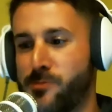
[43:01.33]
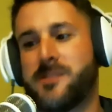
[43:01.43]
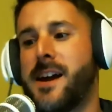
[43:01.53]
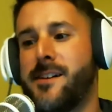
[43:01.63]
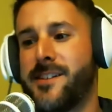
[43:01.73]

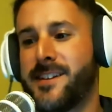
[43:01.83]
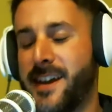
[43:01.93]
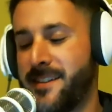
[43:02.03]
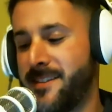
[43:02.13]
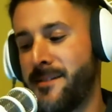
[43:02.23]
styling in
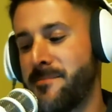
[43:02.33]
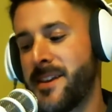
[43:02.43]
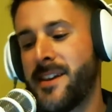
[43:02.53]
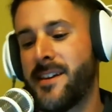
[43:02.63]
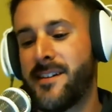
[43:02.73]
that theme.
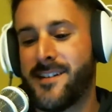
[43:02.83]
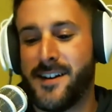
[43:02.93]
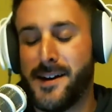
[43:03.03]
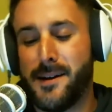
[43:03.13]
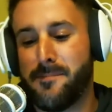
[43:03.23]

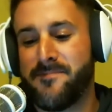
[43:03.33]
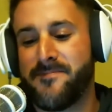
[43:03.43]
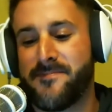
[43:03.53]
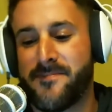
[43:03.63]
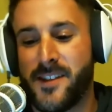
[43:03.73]
So
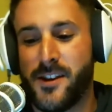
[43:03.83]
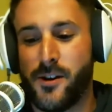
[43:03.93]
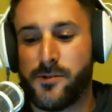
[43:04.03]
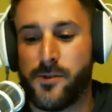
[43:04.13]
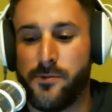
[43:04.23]

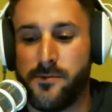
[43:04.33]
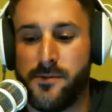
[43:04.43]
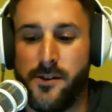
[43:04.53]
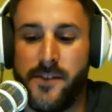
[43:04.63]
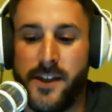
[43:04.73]

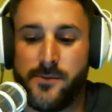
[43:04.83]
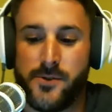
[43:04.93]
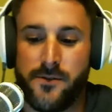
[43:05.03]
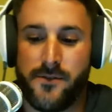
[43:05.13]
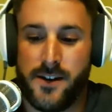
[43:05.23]
if that's
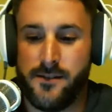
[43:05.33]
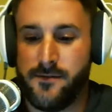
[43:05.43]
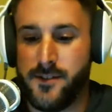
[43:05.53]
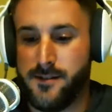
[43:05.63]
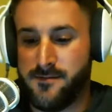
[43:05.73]
what you're afraid
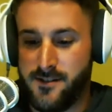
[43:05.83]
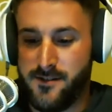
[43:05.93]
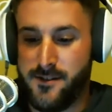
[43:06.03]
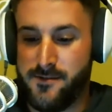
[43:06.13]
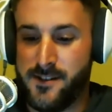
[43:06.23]
of, then I
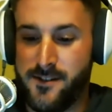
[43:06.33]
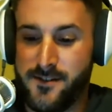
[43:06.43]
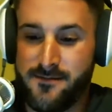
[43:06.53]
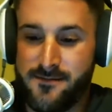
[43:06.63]
don't know what to tell you.